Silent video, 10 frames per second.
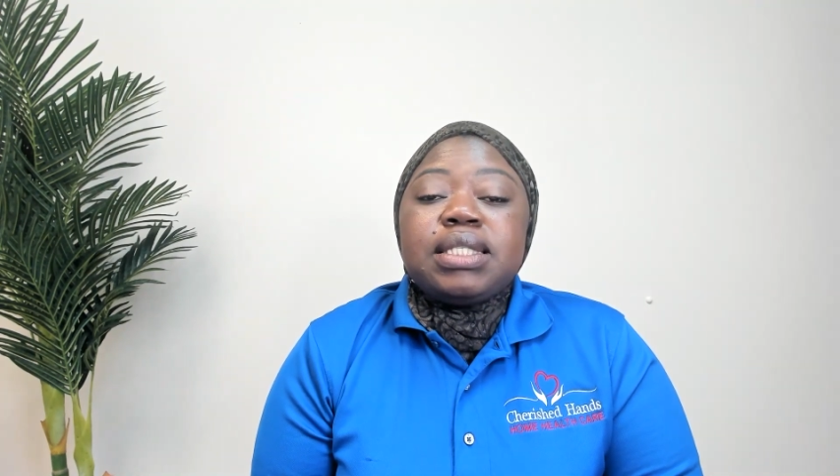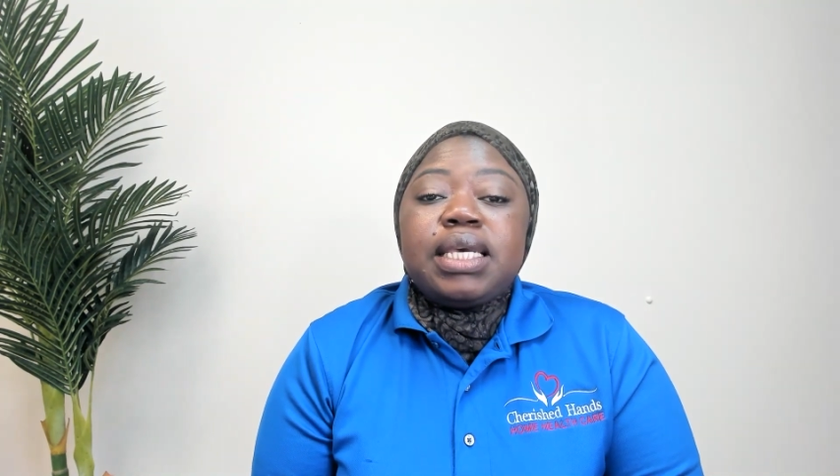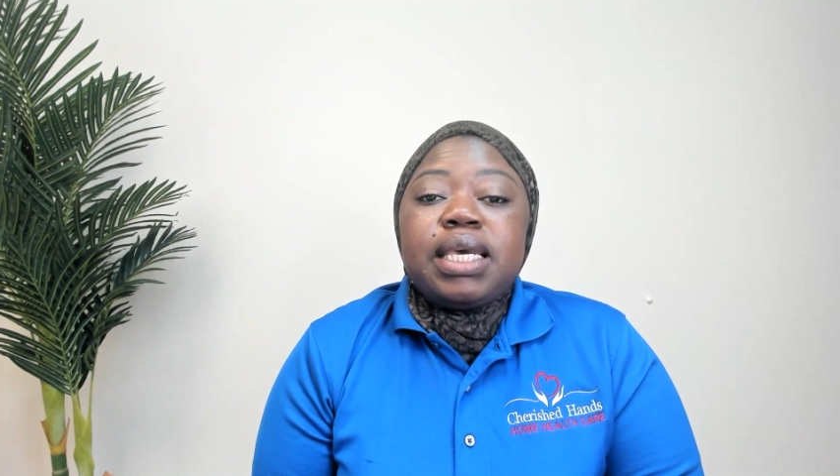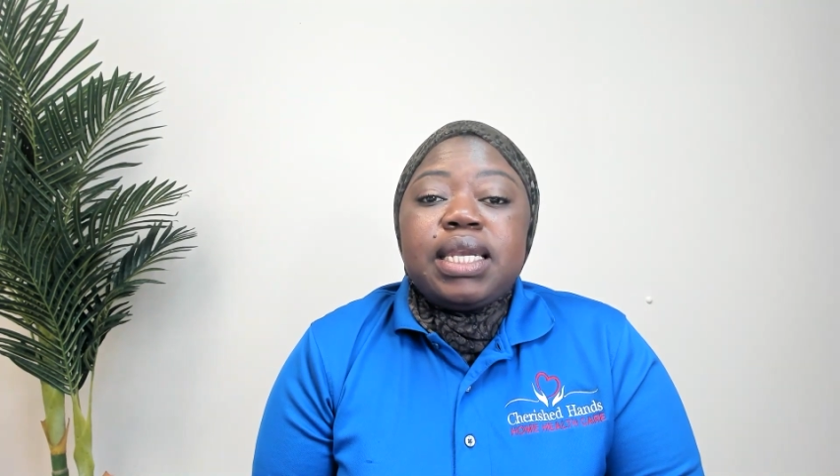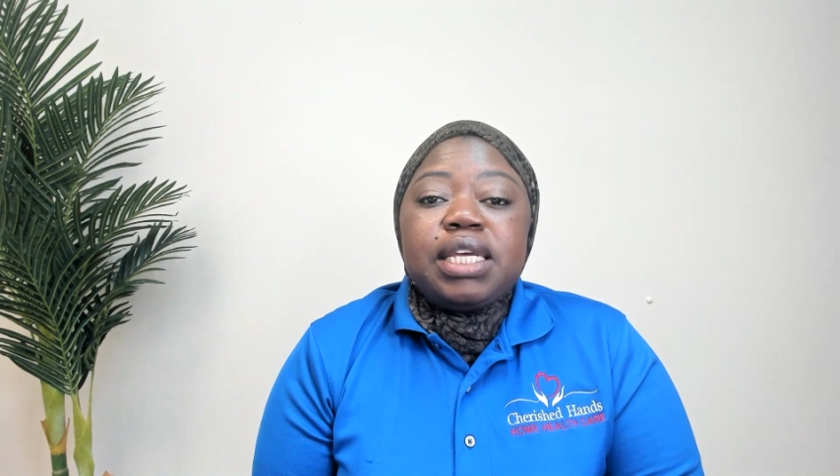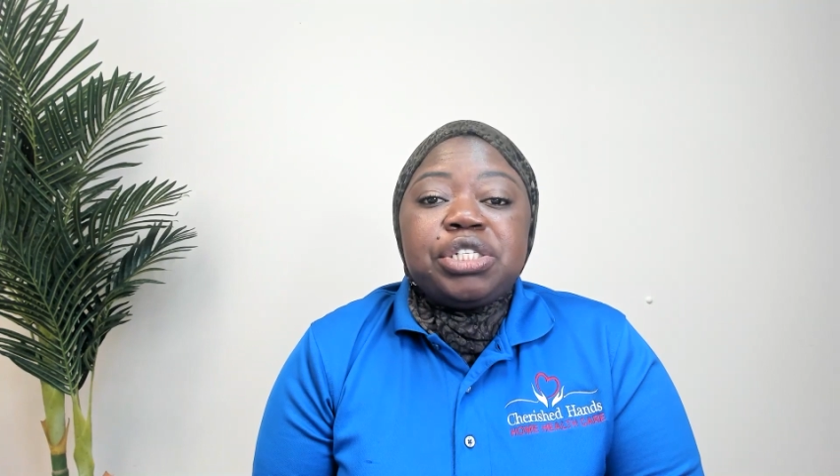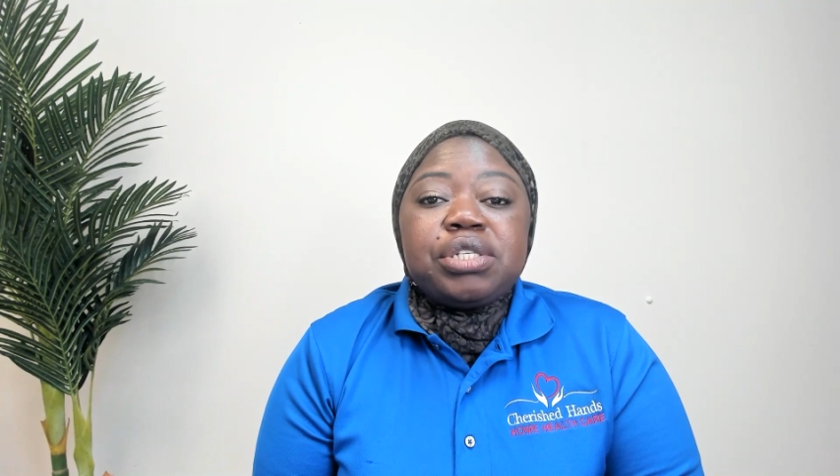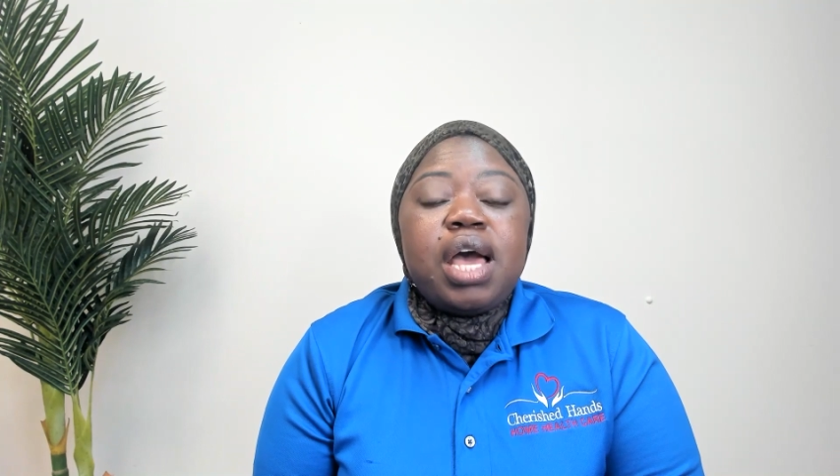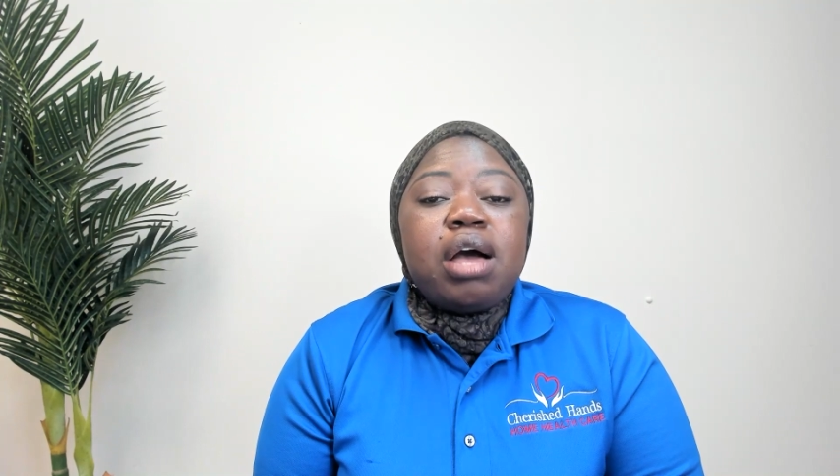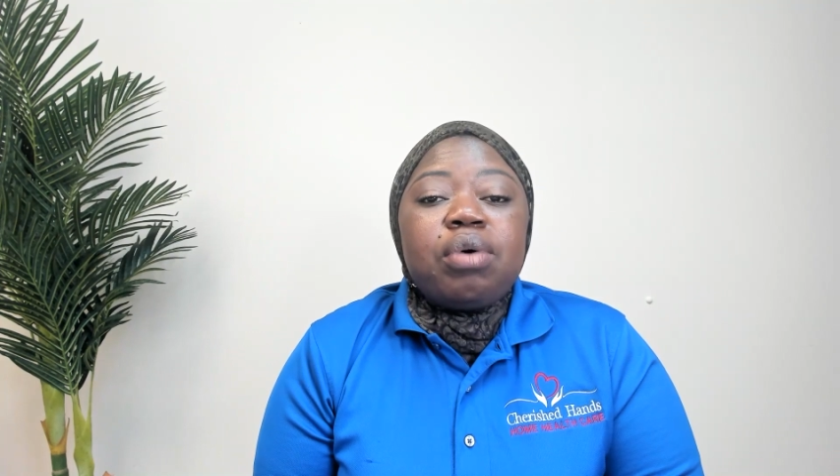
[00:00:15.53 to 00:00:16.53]
taking a
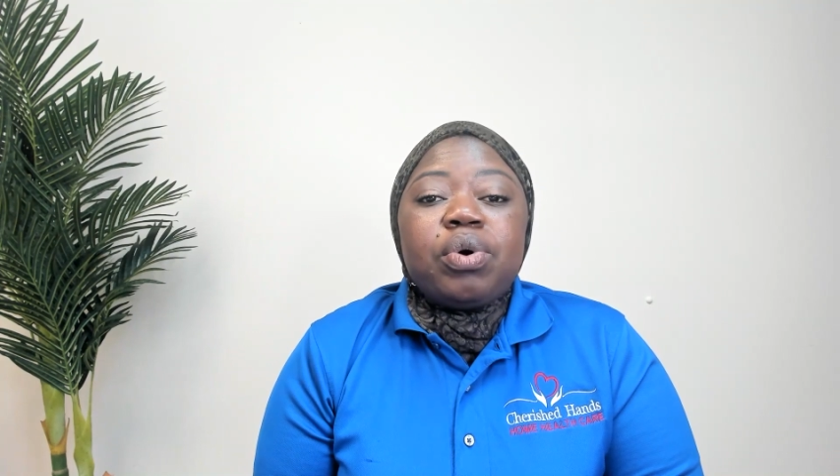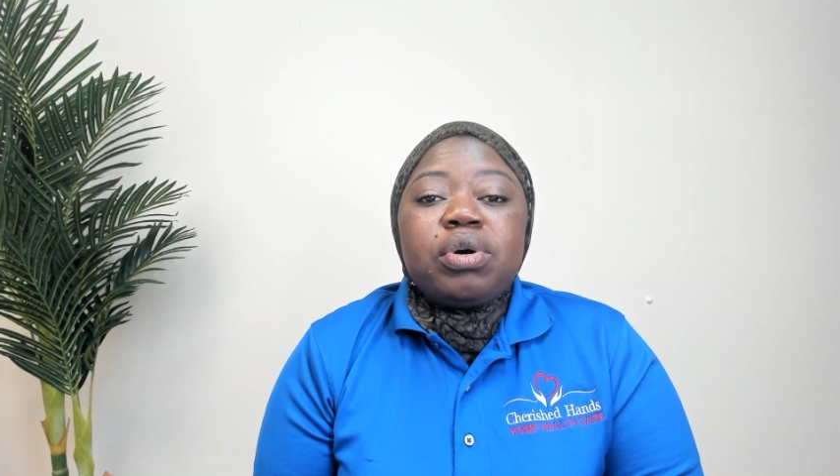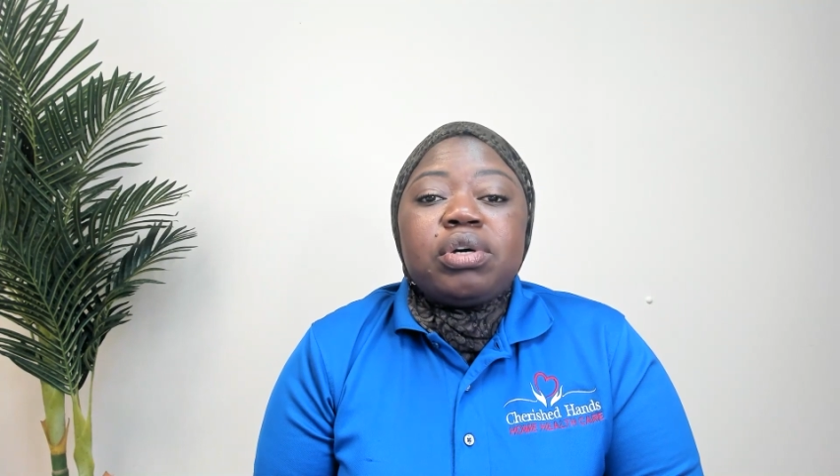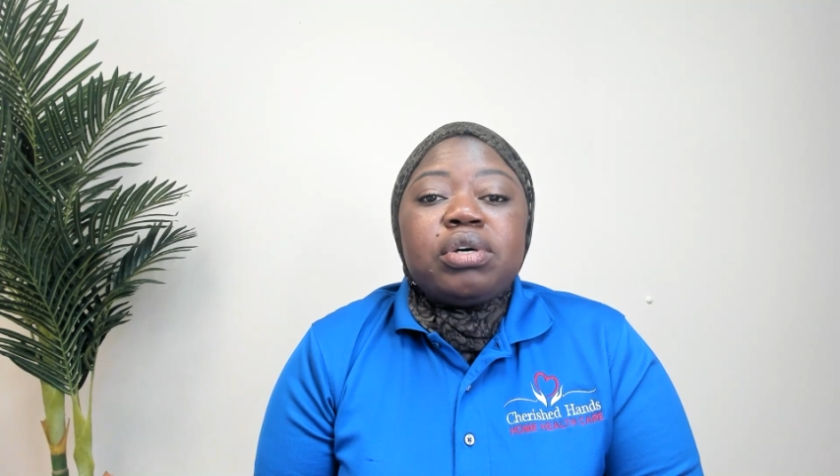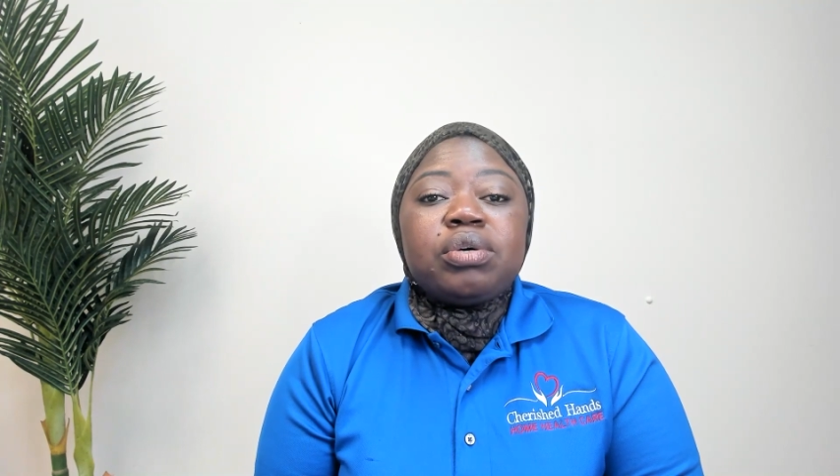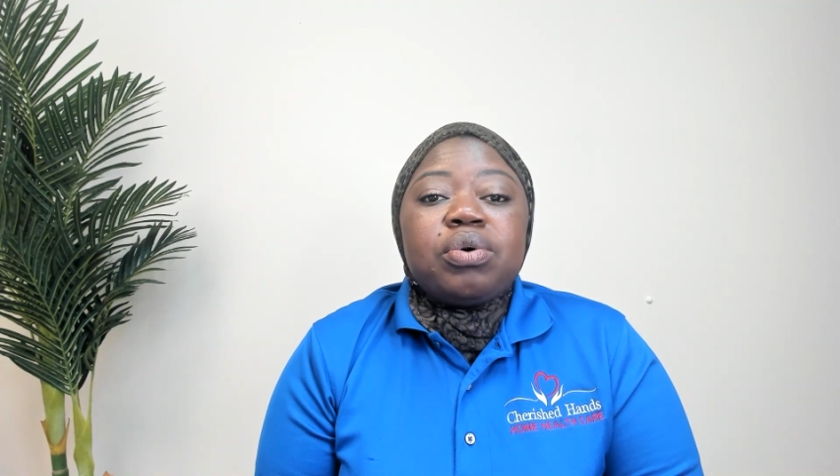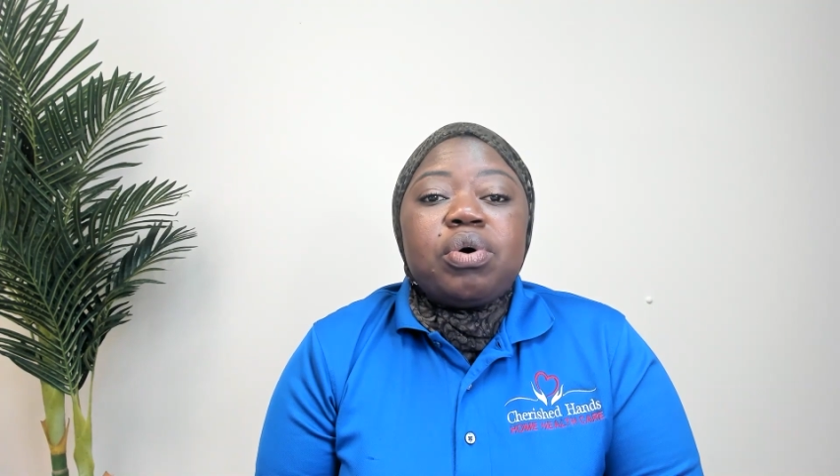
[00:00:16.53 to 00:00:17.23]
shower,